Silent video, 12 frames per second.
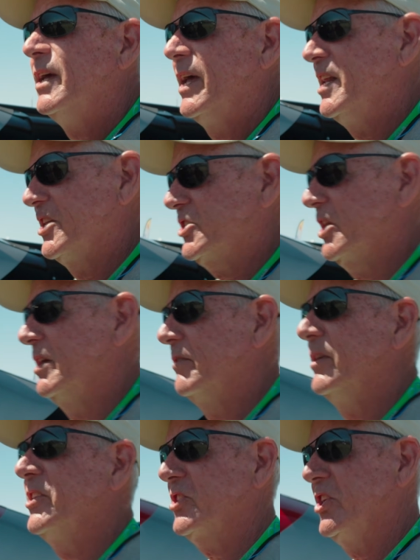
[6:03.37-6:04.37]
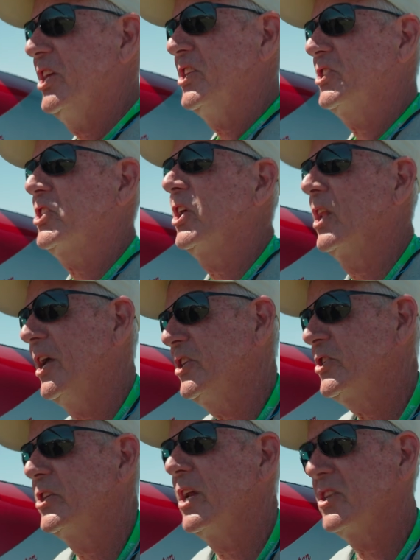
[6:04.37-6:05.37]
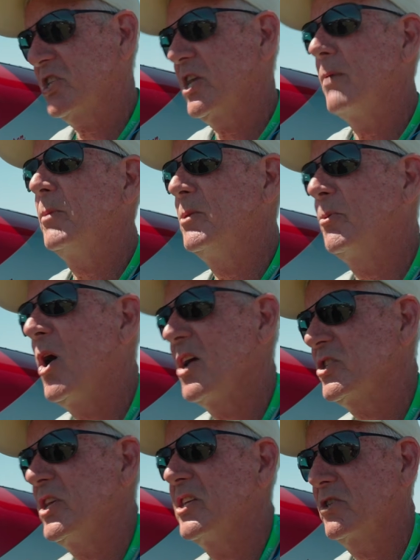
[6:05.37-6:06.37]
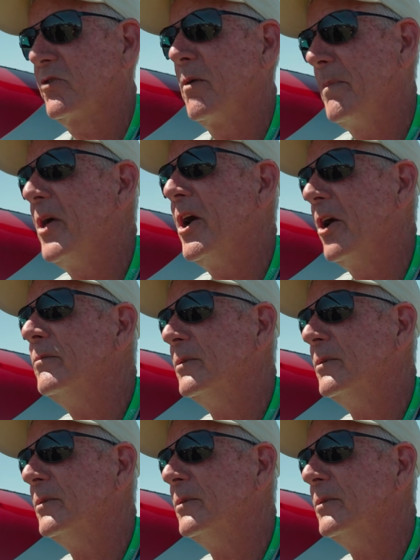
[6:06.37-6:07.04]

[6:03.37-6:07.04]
and it's an installation assembly process from there.